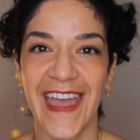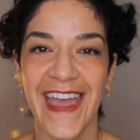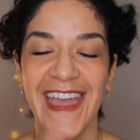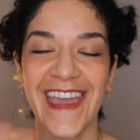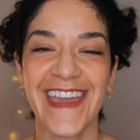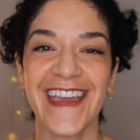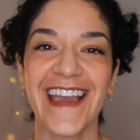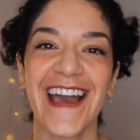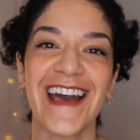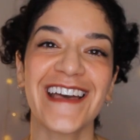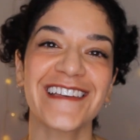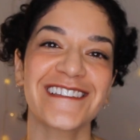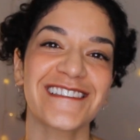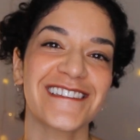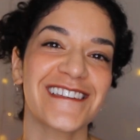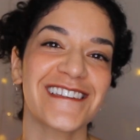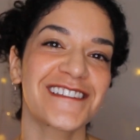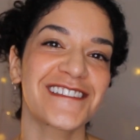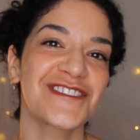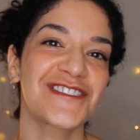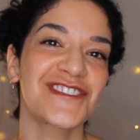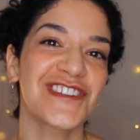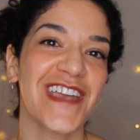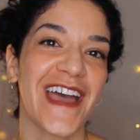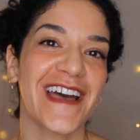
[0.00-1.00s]
Hey guys,
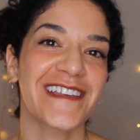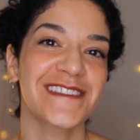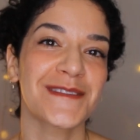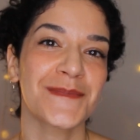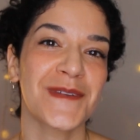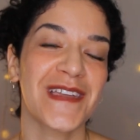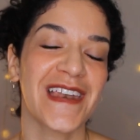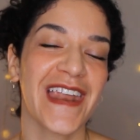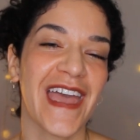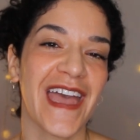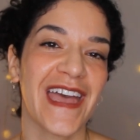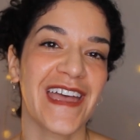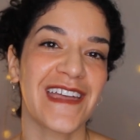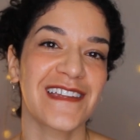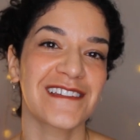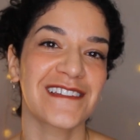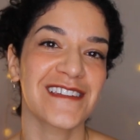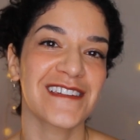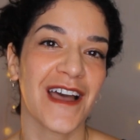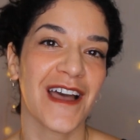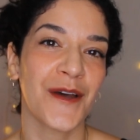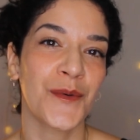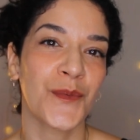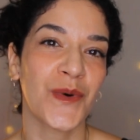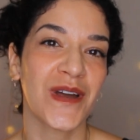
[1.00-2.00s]
it's Jasmin, and
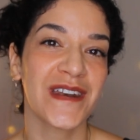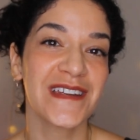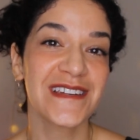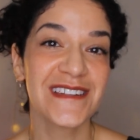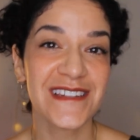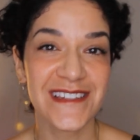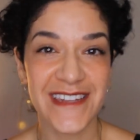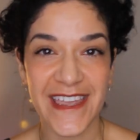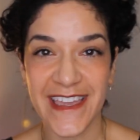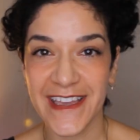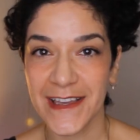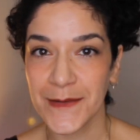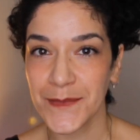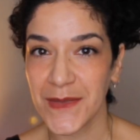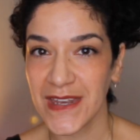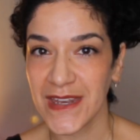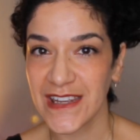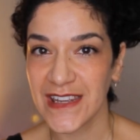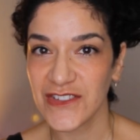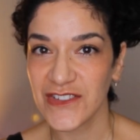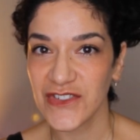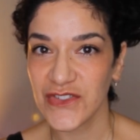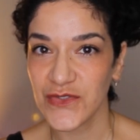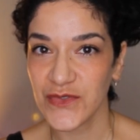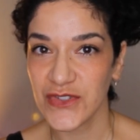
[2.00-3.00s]
I wanted to take a
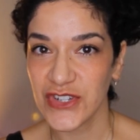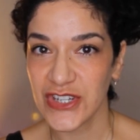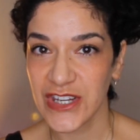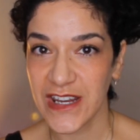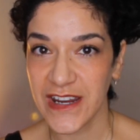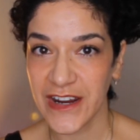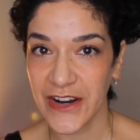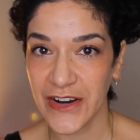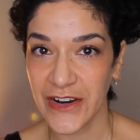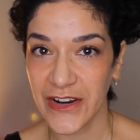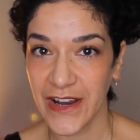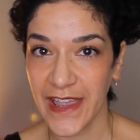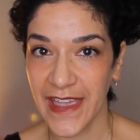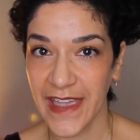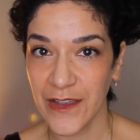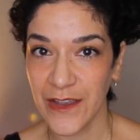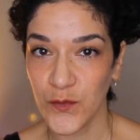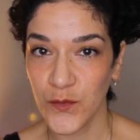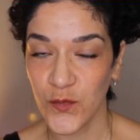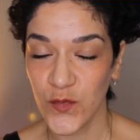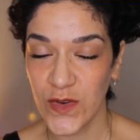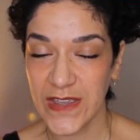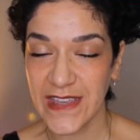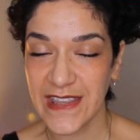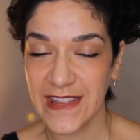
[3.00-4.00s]
minute to share a
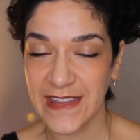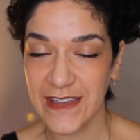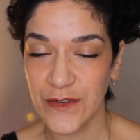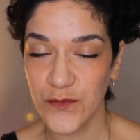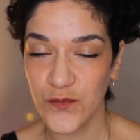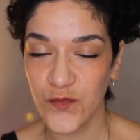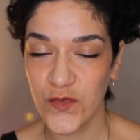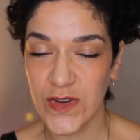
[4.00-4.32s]
really,